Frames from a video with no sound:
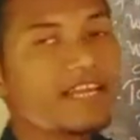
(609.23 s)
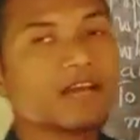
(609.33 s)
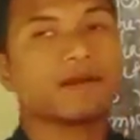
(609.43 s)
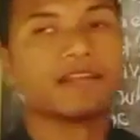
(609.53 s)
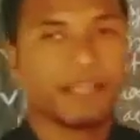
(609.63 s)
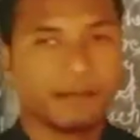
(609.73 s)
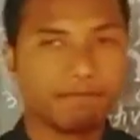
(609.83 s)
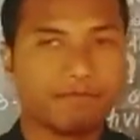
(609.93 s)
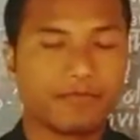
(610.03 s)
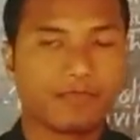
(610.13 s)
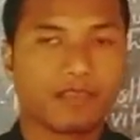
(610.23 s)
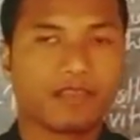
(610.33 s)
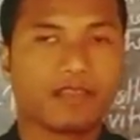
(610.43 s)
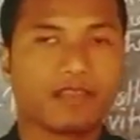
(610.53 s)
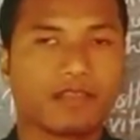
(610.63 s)
nearby him,
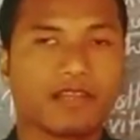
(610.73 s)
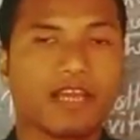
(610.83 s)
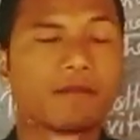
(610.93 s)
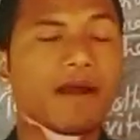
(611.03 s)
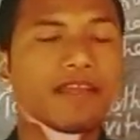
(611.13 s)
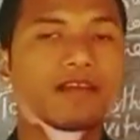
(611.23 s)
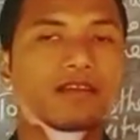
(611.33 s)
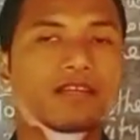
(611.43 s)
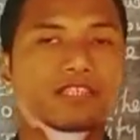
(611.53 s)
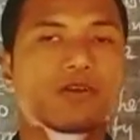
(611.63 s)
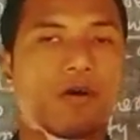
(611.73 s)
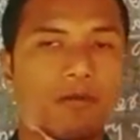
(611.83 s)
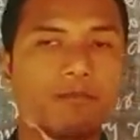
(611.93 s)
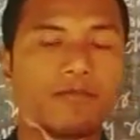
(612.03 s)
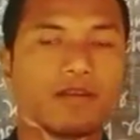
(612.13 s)
nearby his
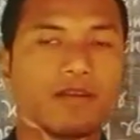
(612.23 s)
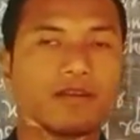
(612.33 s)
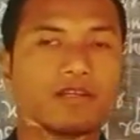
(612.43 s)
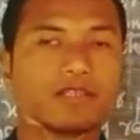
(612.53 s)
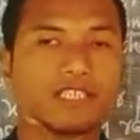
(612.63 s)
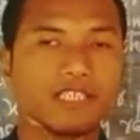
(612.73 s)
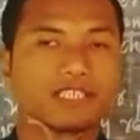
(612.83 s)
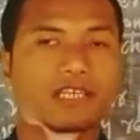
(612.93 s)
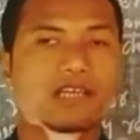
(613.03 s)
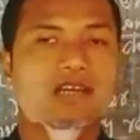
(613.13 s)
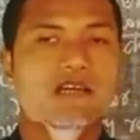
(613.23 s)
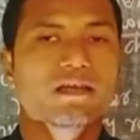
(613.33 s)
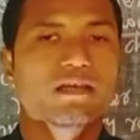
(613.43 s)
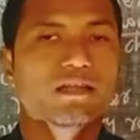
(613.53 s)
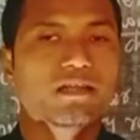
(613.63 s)
home, since
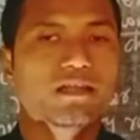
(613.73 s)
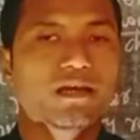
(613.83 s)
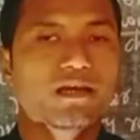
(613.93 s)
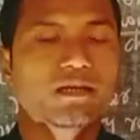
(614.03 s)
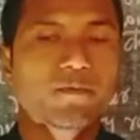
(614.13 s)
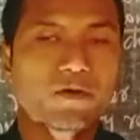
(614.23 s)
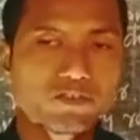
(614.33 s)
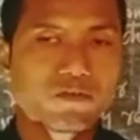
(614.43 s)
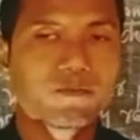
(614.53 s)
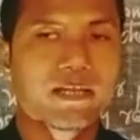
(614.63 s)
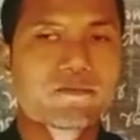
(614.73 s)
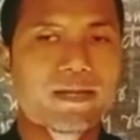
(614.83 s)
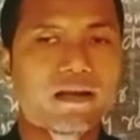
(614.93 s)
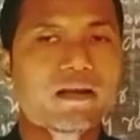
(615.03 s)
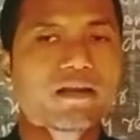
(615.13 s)
the portion of land
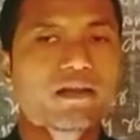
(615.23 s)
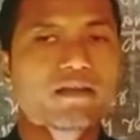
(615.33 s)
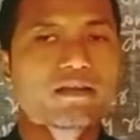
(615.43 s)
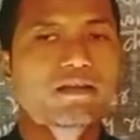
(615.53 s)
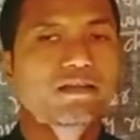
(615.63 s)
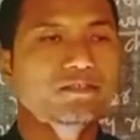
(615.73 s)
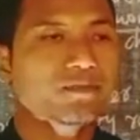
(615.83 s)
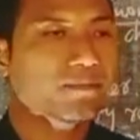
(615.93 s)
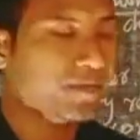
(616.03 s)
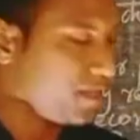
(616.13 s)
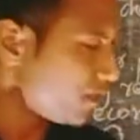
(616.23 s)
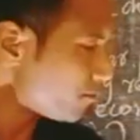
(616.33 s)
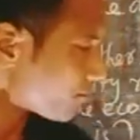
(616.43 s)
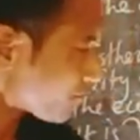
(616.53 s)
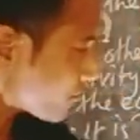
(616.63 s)
where he is preparing